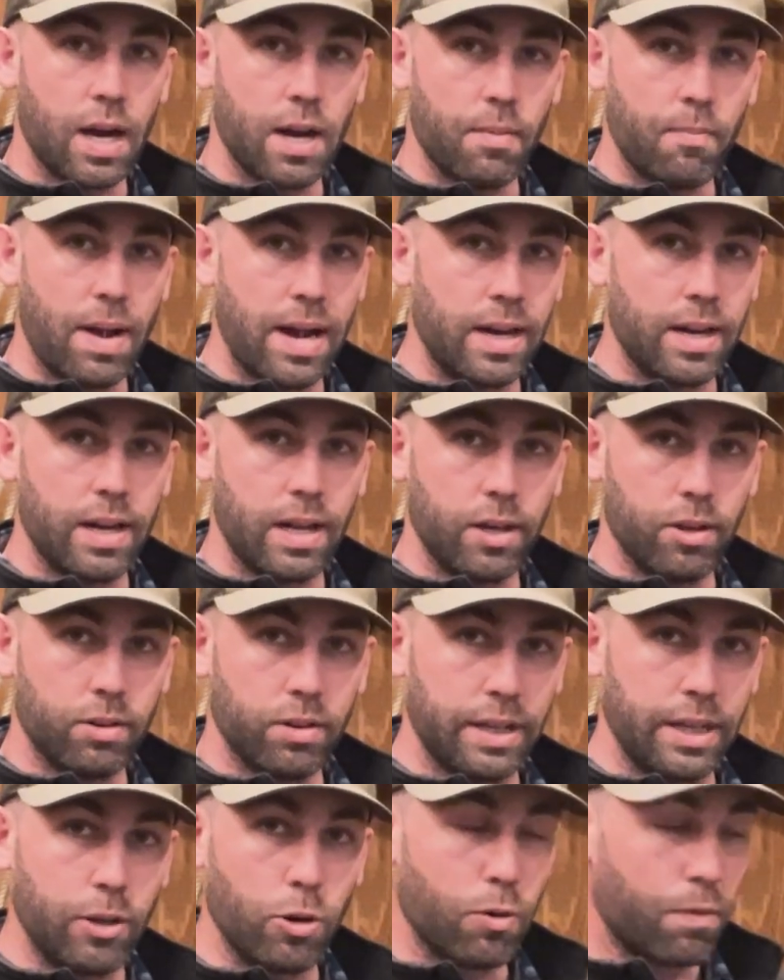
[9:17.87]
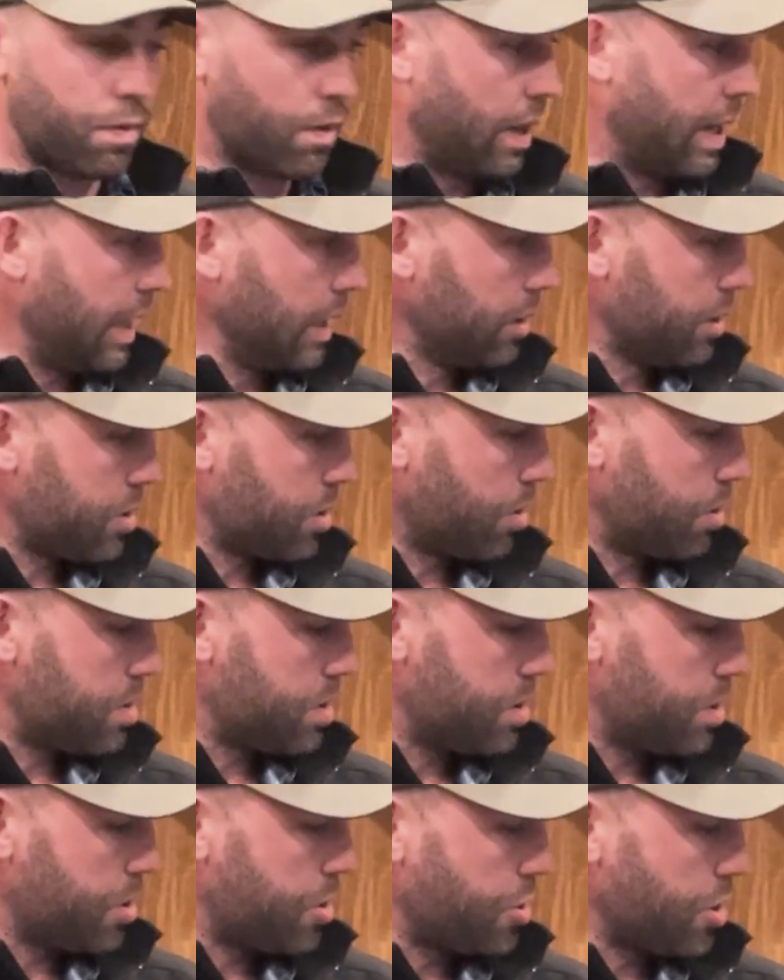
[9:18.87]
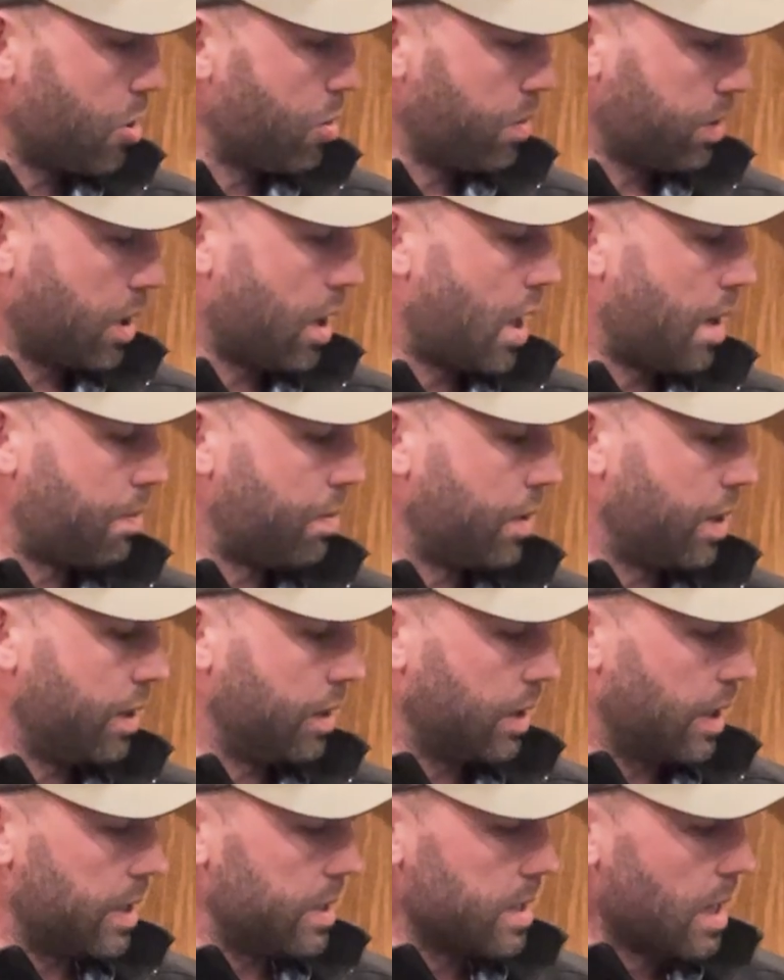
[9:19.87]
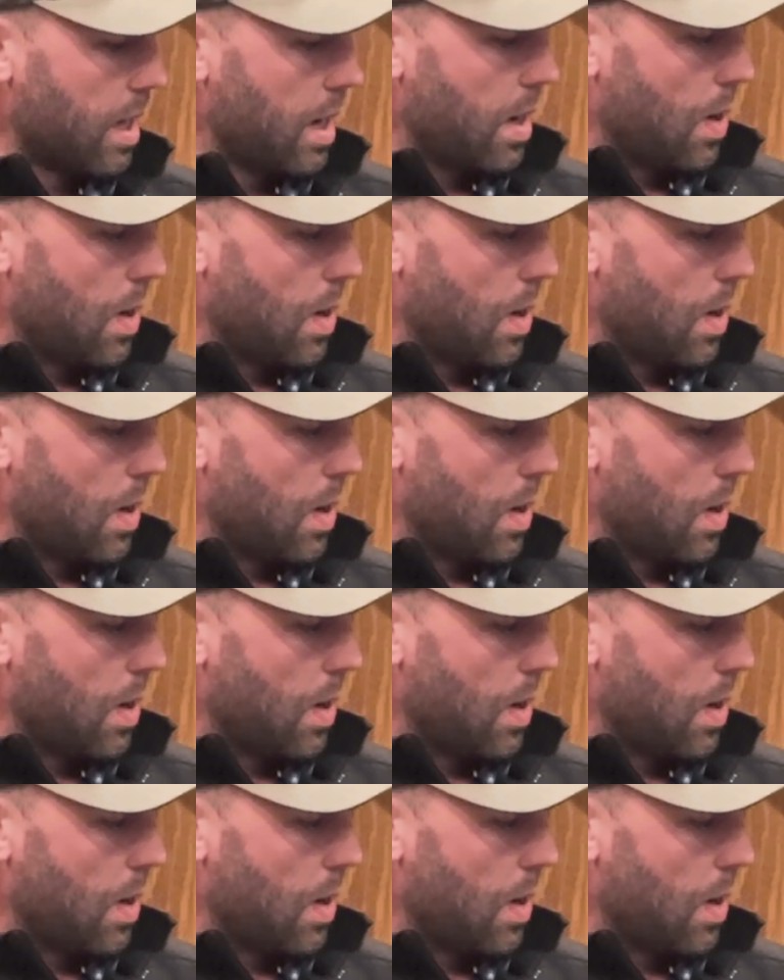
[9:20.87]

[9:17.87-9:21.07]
made it illegal for English horses to show with copper inlays.